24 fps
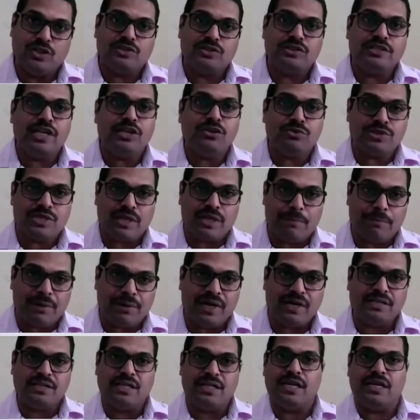Then you
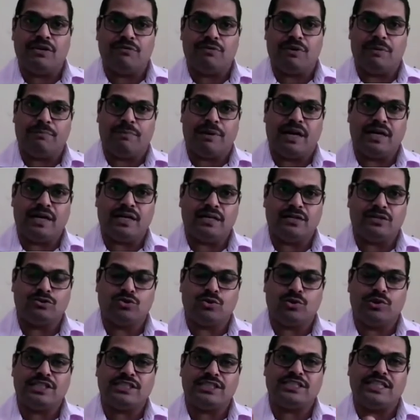separate the liquid part,
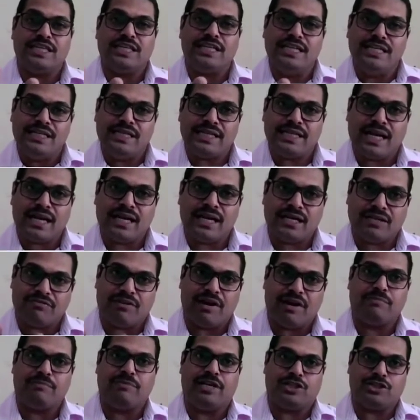so it is intact
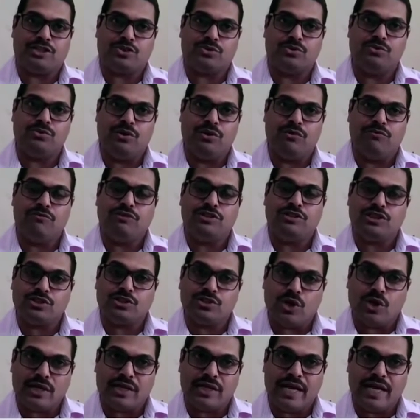Fab-2, which is
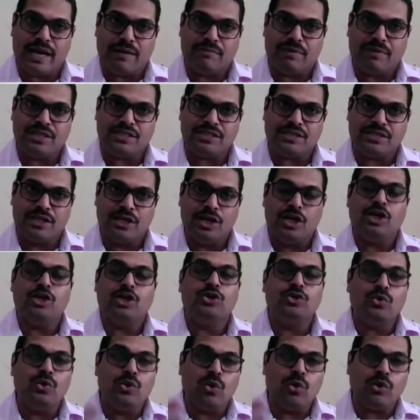not damaged.
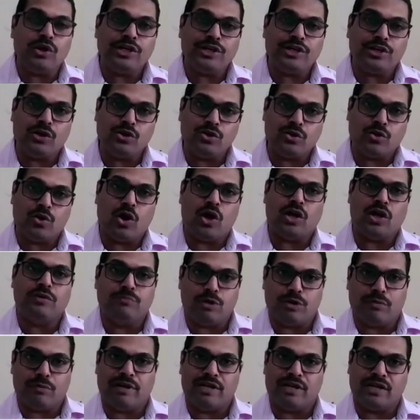You load it onto column
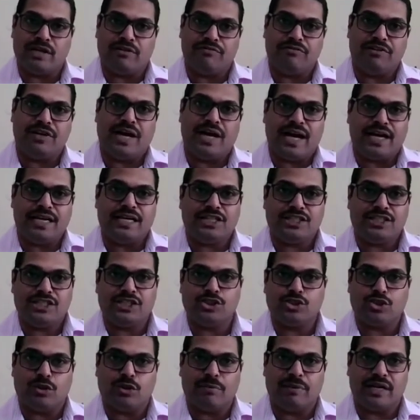chromatography, ion
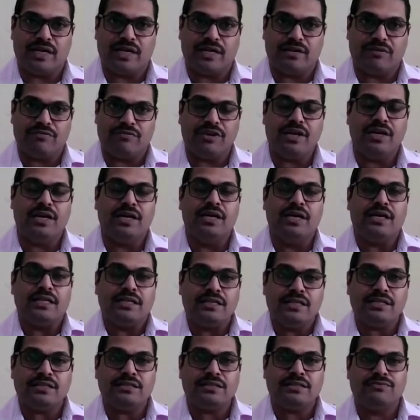exchange chromatography.
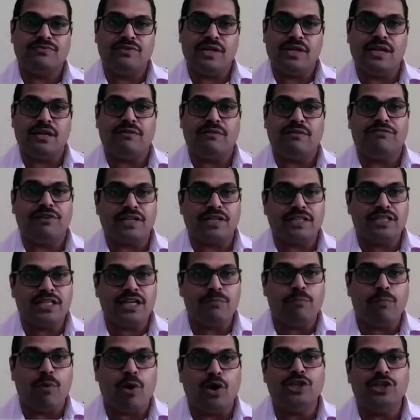This will
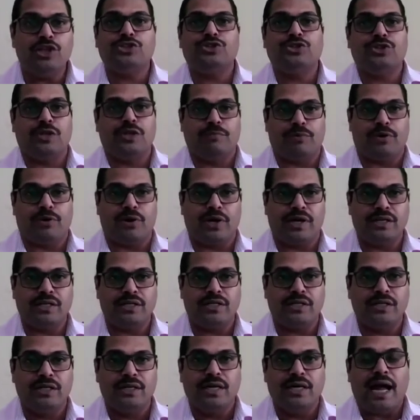further polish your product.
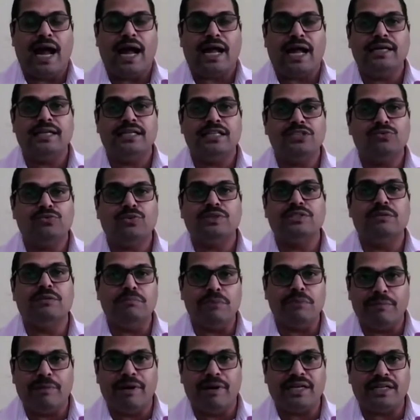And this was
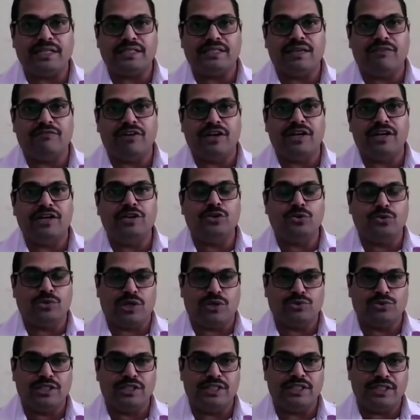implemented somewhere in
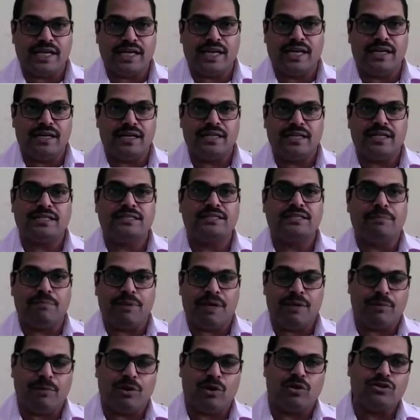2010. There is a
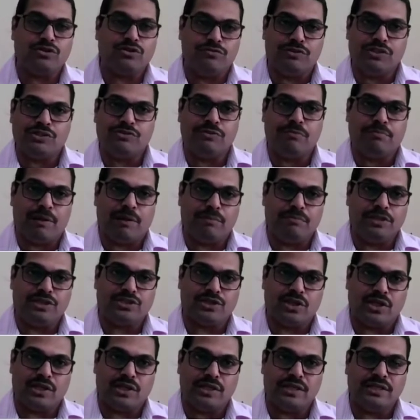paper also which we
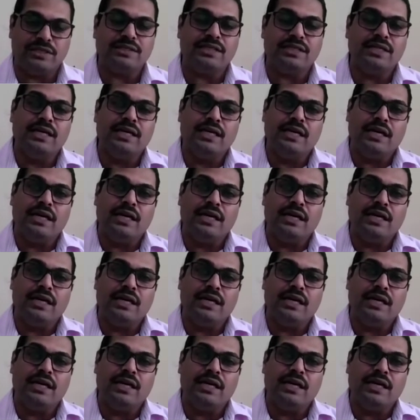published on this.